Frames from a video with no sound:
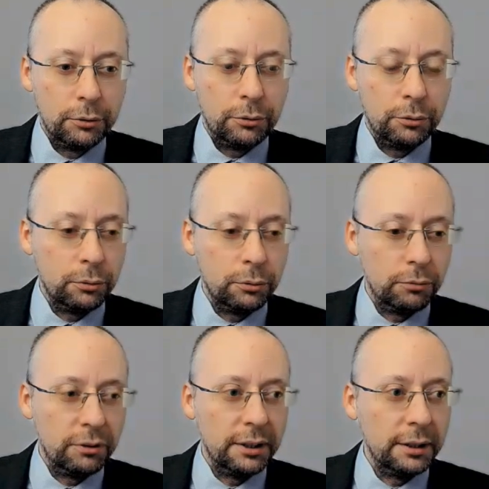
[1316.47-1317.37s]

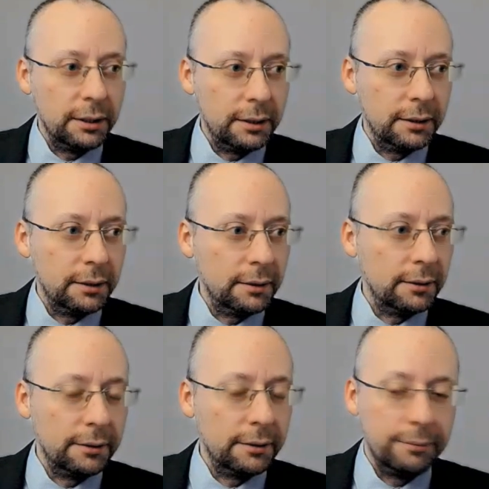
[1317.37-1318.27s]
to
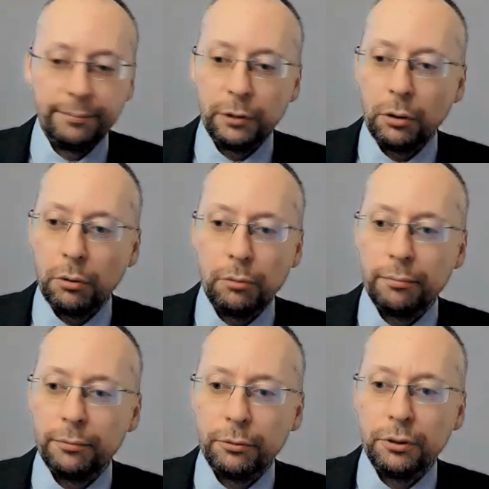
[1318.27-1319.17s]
the,
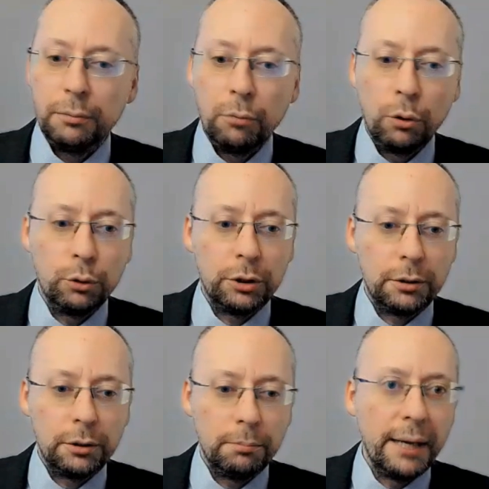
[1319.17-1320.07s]
to the
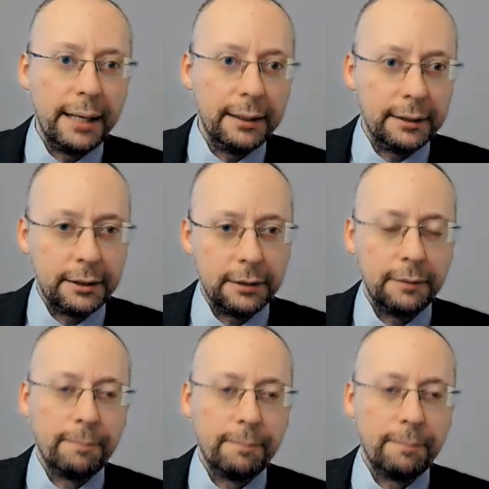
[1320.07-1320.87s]
most base,